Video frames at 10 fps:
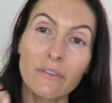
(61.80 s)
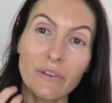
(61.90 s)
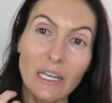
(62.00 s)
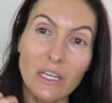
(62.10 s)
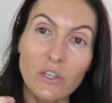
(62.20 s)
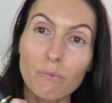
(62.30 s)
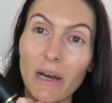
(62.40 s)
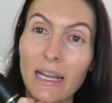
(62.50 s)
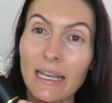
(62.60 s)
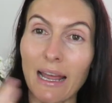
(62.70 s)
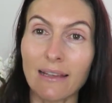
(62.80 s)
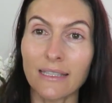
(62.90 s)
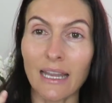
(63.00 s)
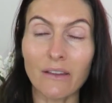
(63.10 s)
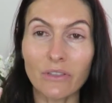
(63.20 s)
finish, but it
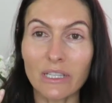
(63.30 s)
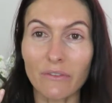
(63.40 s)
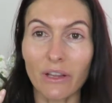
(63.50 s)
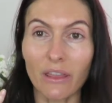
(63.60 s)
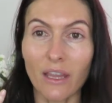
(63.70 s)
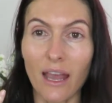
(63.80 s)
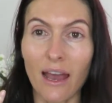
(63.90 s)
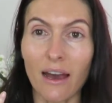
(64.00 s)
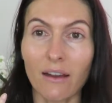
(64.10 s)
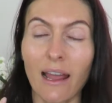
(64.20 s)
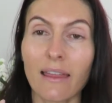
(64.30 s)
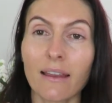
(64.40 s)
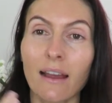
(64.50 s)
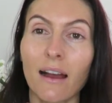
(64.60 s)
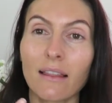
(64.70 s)
has evened everything out and
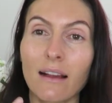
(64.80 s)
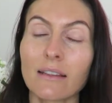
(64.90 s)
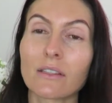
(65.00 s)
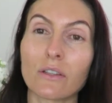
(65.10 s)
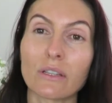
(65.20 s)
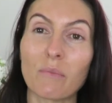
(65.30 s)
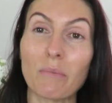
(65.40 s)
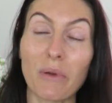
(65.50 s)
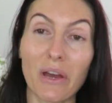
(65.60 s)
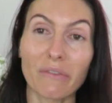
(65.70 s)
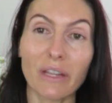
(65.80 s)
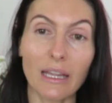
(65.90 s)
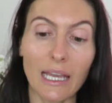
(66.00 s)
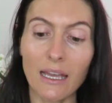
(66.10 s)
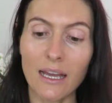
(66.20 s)
the color suits me
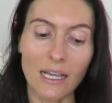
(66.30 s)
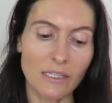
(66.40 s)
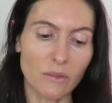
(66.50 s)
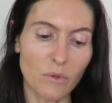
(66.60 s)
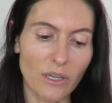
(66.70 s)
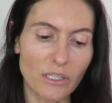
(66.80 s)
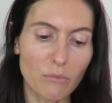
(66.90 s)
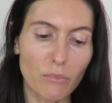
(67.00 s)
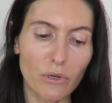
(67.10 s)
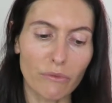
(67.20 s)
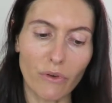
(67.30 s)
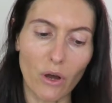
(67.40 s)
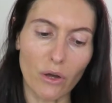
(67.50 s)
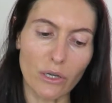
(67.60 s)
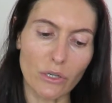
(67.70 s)
perfectly. So I'm going to move
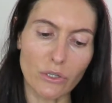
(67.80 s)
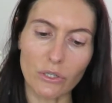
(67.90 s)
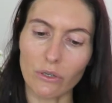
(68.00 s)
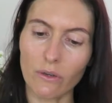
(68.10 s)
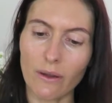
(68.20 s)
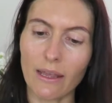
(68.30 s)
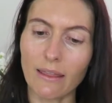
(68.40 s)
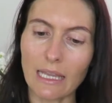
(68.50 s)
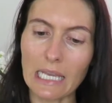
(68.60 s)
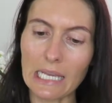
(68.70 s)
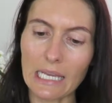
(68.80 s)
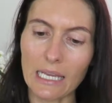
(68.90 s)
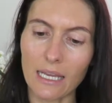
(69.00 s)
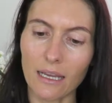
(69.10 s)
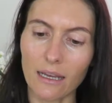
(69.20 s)
on to
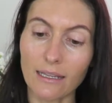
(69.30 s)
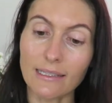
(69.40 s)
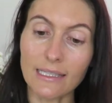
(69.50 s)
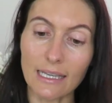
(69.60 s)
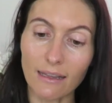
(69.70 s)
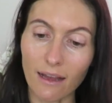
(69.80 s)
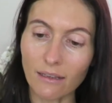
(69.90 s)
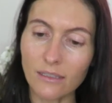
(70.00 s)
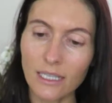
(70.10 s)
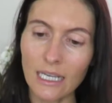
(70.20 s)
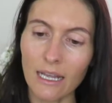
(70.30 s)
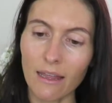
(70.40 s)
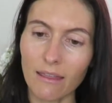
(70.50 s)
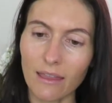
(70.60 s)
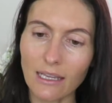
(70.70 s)
the concealer.
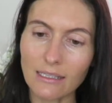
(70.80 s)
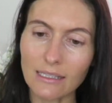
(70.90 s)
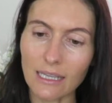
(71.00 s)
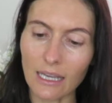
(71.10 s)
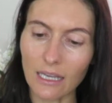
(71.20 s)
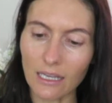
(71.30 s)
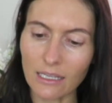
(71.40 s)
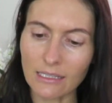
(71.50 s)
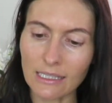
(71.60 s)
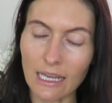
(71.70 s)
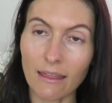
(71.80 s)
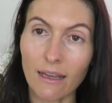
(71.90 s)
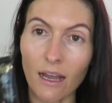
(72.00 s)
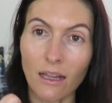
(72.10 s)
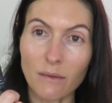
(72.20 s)
This is in
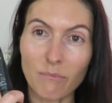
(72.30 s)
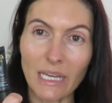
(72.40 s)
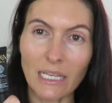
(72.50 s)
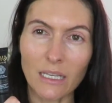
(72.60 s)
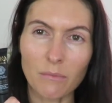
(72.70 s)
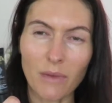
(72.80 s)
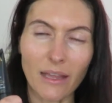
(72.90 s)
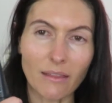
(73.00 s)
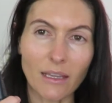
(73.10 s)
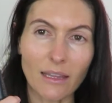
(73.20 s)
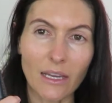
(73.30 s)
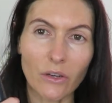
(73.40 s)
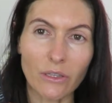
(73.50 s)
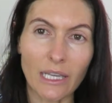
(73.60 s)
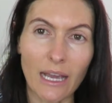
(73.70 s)
the color Medium. I think they
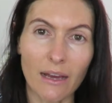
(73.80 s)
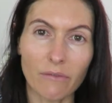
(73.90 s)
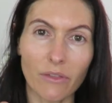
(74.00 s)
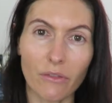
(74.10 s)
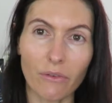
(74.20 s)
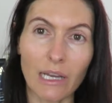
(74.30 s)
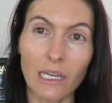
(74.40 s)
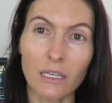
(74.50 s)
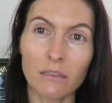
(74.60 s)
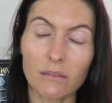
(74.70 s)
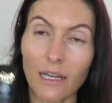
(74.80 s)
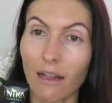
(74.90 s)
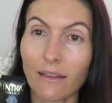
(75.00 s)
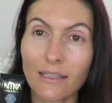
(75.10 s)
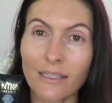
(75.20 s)
only have 3
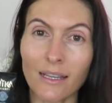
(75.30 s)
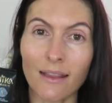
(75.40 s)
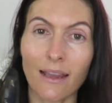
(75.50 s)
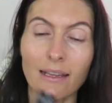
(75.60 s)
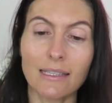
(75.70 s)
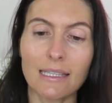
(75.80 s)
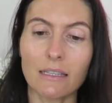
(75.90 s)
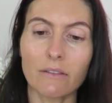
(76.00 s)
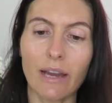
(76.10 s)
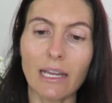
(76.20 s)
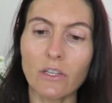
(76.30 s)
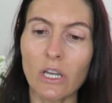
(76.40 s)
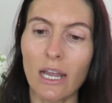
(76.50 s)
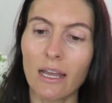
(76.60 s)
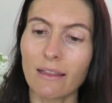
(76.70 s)
colors in their concealer
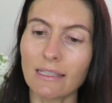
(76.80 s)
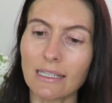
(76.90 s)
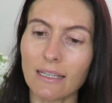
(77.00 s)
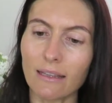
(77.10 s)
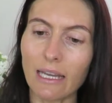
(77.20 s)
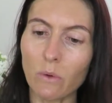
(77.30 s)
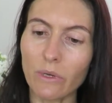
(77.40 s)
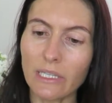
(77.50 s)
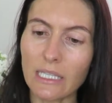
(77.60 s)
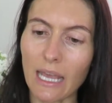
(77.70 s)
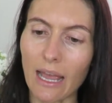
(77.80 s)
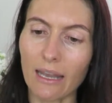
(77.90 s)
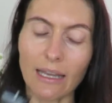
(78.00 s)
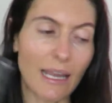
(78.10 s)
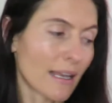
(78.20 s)
range. This is a liquid,
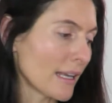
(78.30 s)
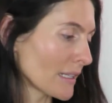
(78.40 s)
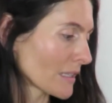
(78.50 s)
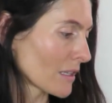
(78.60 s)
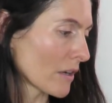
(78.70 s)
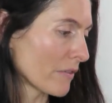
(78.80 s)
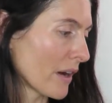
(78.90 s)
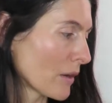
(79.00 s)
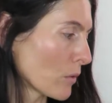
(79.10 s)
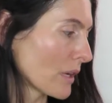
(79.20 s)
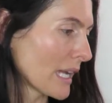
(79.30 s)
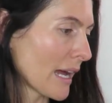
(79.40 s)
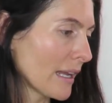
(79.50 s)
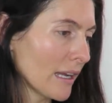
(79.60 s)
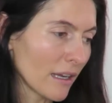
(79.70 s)
and again it's certified
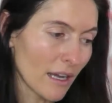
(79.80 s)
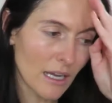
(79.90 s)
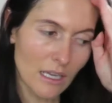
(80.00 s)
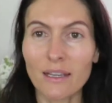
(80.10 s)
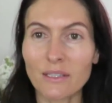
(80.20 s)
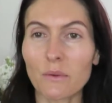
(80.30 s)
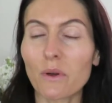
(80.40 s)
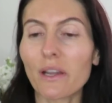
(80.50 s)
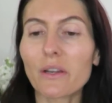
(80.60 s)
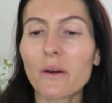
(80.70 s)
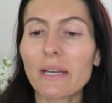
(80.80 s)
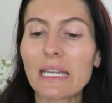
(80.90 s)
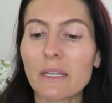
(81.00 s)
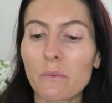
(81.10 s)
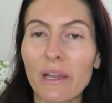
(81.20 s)
organic. So I'm going to go
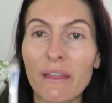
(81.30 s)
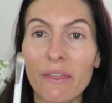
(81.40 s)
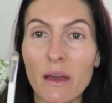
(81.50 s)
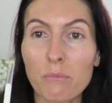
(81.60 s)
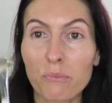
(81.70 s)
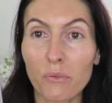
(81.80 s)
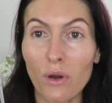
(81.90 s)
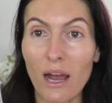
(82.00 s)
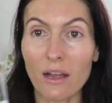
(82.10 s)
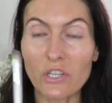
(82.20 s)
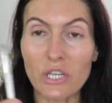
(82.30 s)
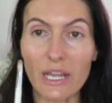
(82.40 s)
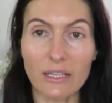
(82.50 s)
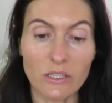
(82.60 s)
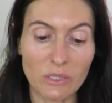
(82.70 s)
in with a brush
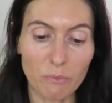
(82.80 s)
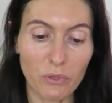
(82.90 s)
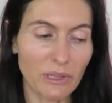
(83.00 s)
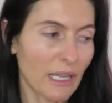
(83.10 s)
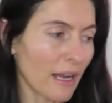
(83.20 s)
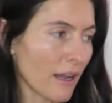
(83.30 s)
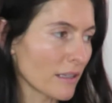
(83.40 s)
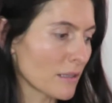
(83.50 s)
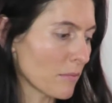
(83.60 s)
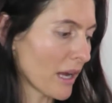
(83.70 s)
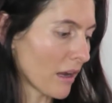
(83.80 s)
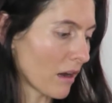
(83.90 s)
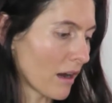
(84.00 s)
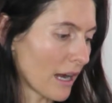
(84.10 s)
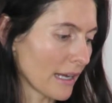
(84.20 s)
and just put that under my
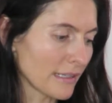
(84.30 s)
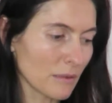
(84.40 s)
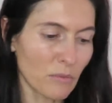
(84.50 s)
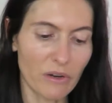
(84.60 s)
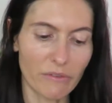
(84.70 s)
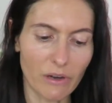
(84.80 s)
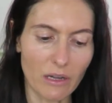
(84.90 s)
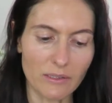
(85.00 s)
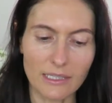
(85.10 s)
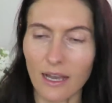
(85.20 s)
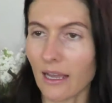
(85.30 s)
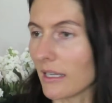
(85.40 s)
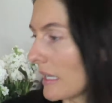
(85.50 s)
eyes and wherever else I